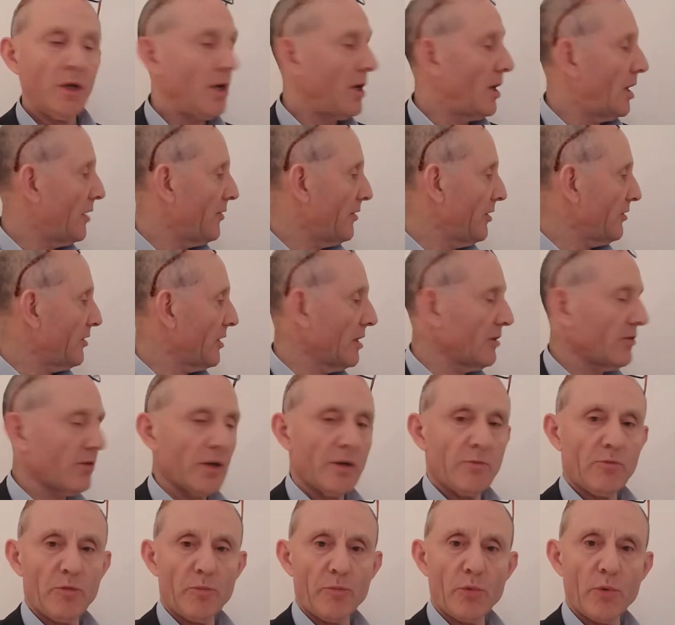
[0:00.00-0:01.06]
And these
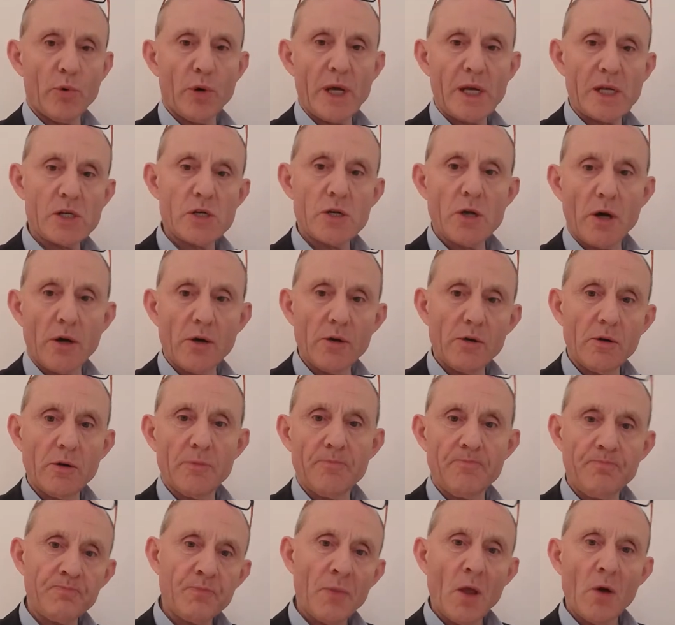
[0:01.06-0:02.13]
enzymes break down
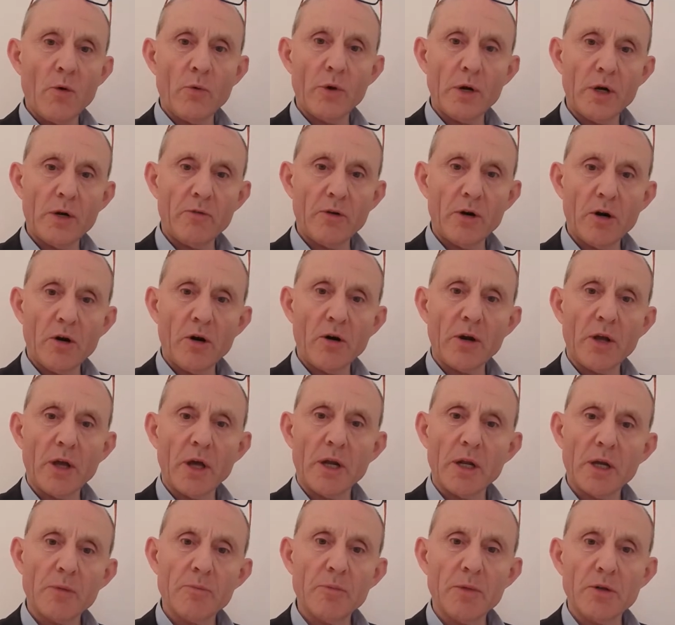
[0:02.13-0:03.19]
whatever
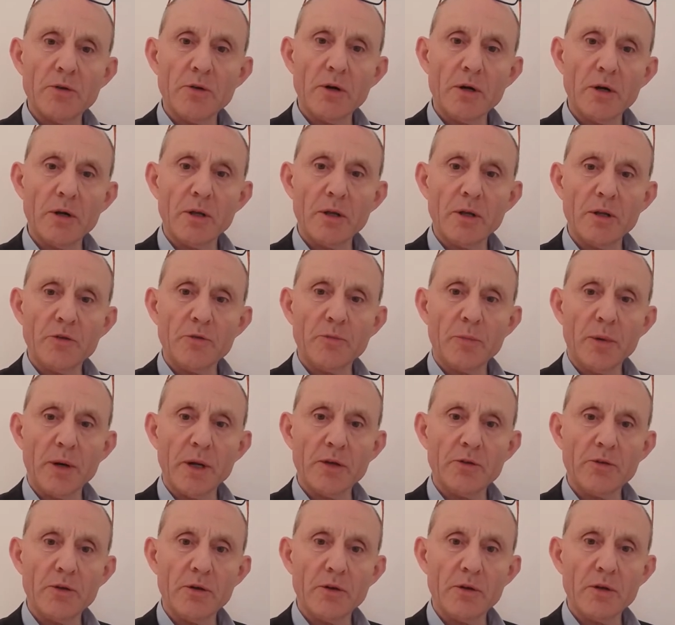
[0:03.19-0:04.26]
organic material is
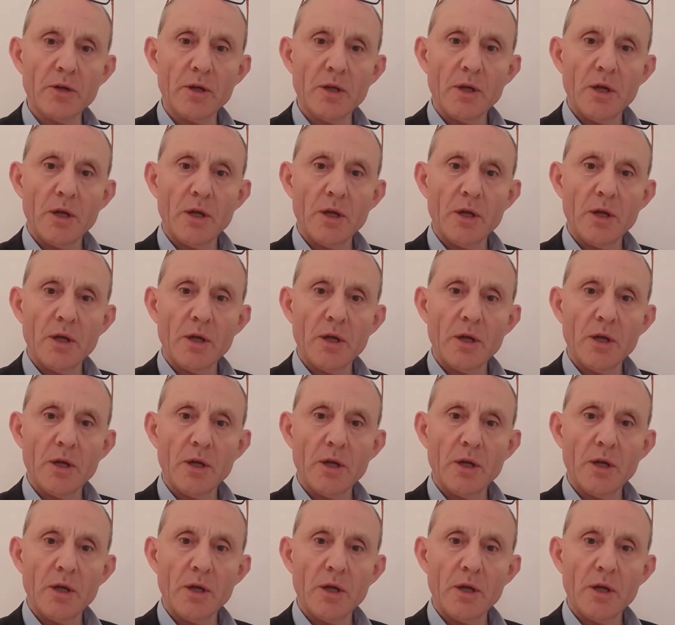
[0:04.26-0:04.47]
present